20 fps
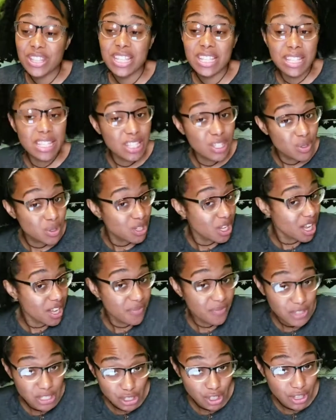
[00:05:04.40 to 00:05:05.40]
This is the
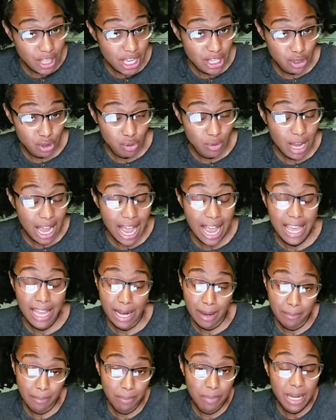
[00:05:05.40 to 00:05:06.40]
adventure that you got.
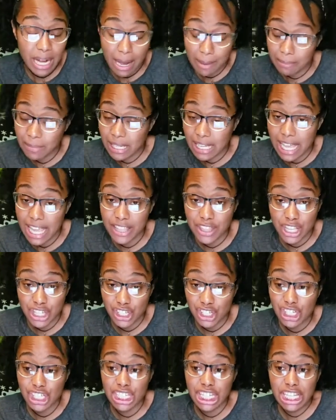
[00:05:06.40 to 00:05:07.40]
But I'm glad that
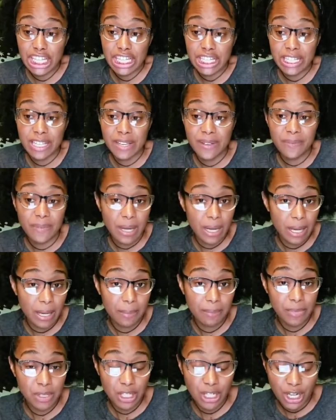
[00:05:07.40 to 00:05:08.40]
she didn't give
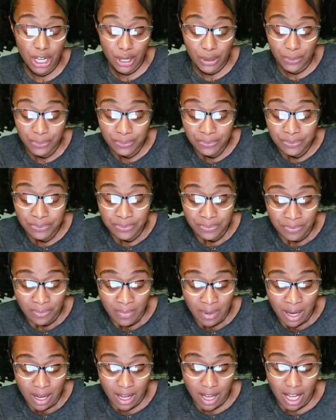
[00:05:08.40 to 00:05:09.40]
up, you
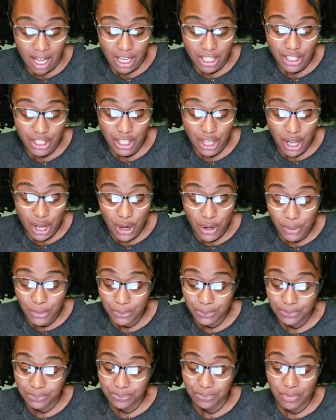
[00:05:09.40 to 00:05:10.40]
know.
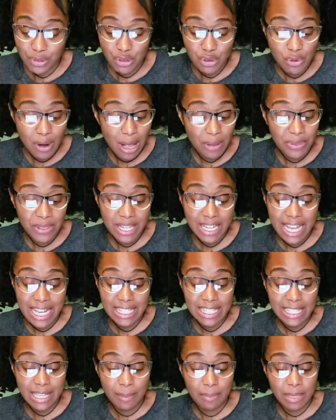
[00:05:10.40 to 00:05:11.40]
So throughout the
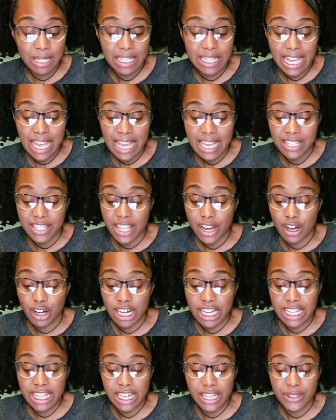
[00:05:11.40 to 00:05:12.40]
next couple of days, they
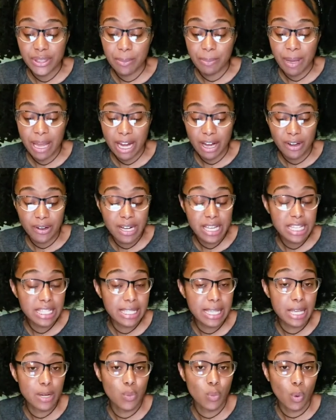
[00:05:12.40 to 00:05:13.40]
are eating the
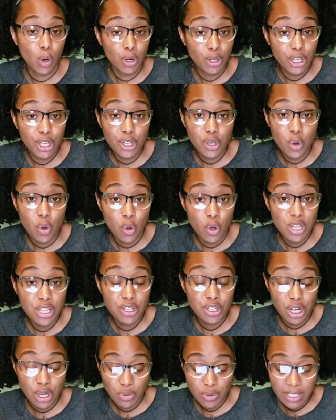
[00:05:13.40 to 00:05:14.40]
berries and working
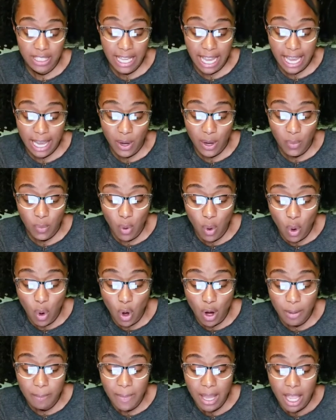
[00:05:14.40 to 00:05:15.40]
on, you know, staying
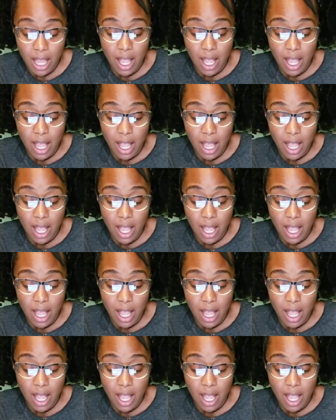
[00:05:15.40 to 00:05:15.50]
warm.